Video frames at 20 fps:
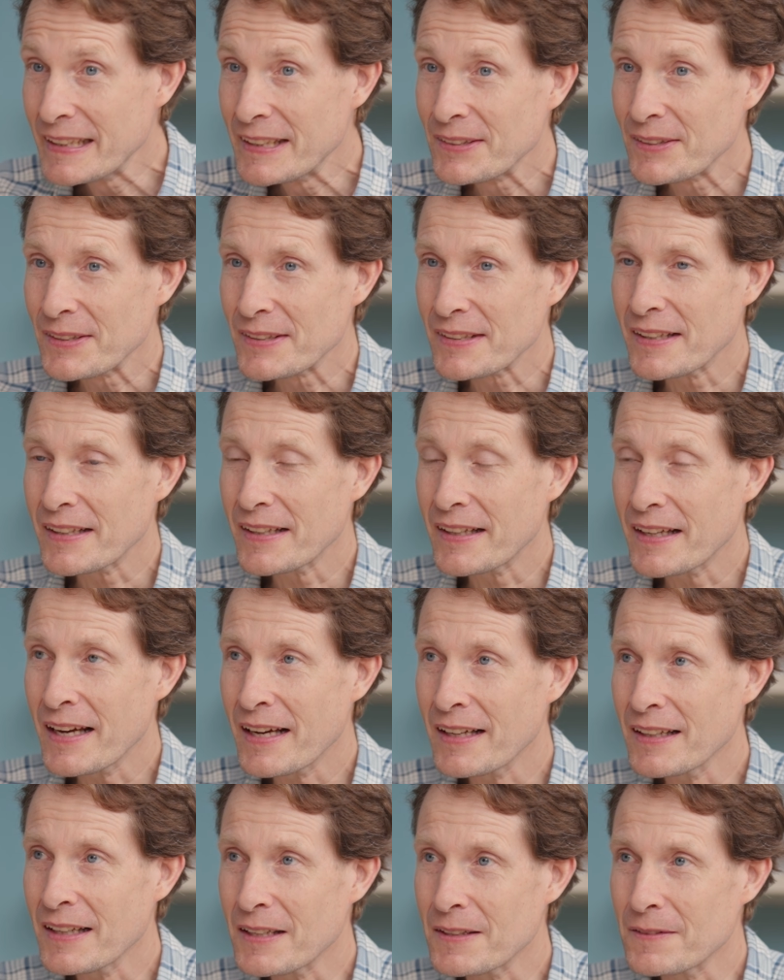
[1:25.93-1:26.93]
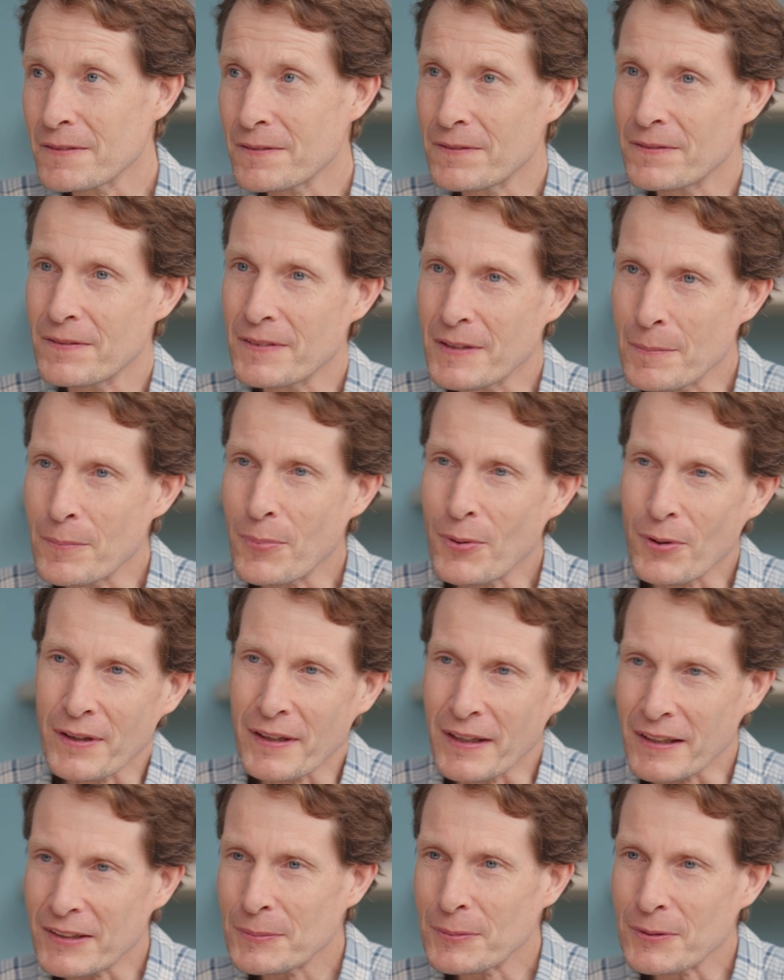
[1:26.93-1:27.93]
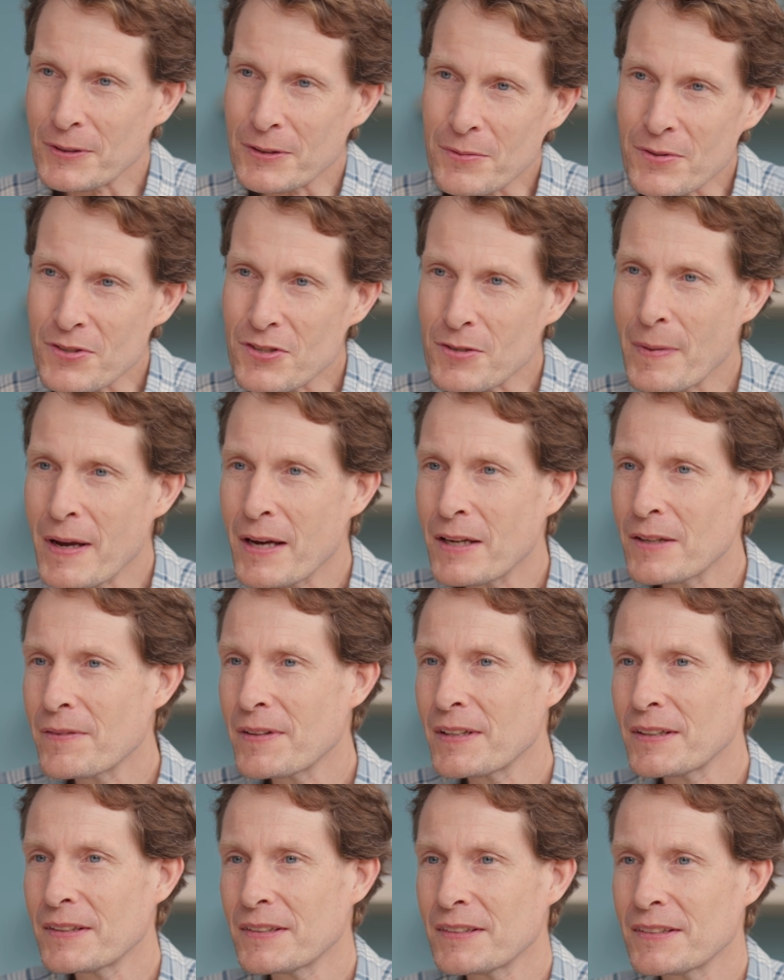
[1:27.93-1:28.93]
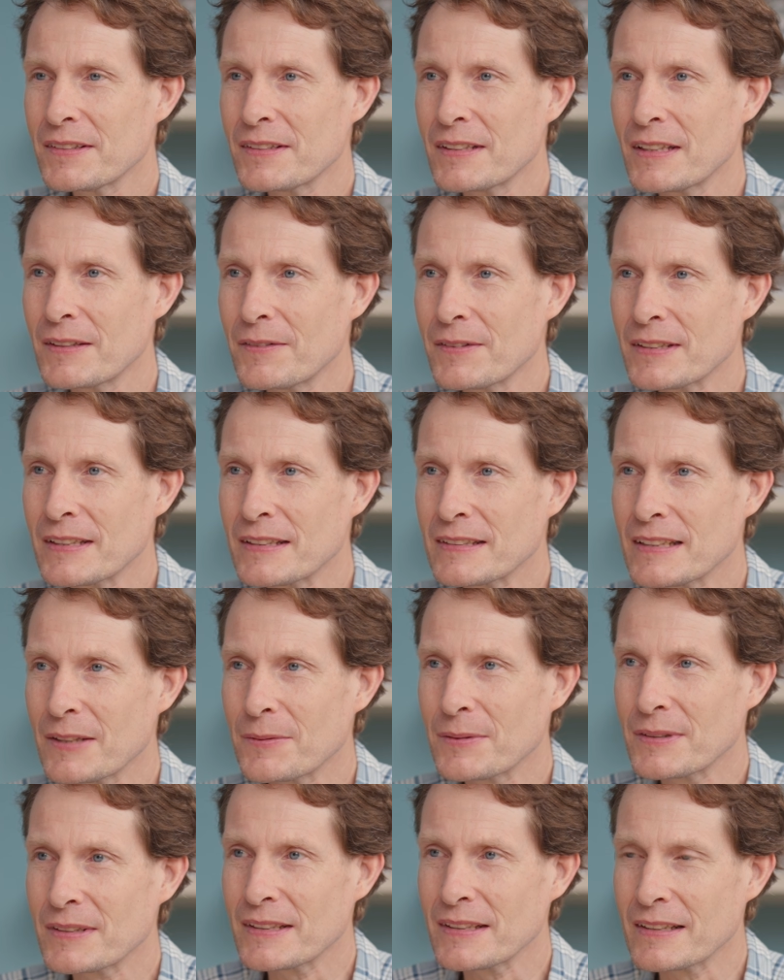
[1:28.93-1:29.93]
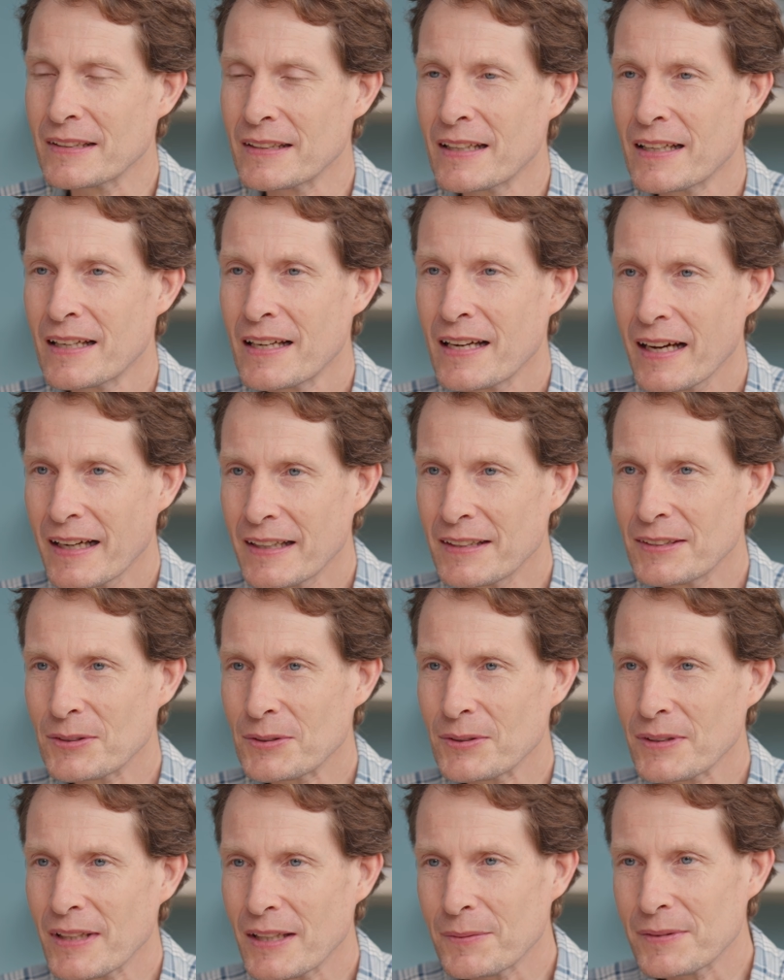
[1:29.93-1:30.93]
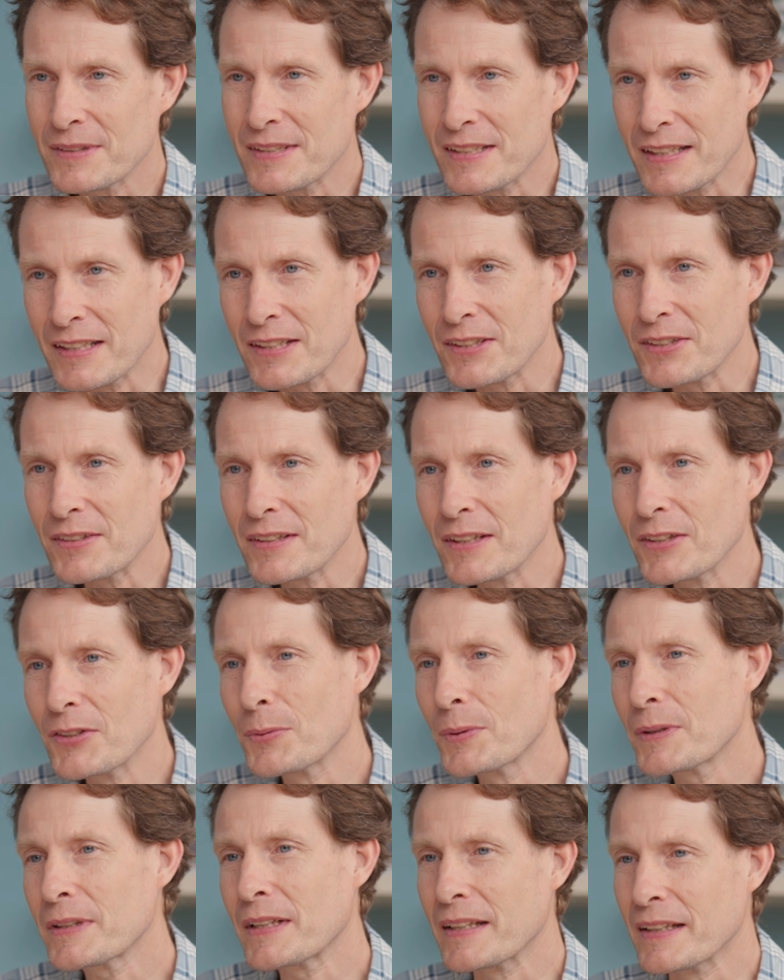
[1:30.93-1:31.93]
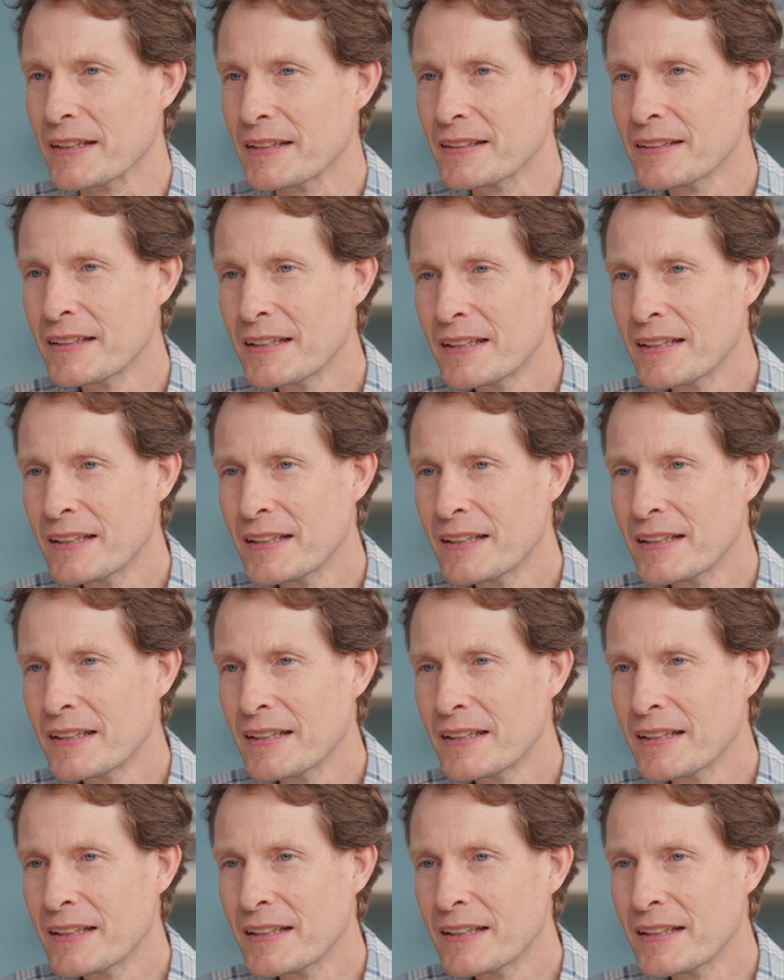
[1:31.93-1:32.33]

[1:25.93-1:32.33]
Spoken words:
So it's had a lot of import and export with Japan over the years. And ever since I was in high school, that was the industry I was working in.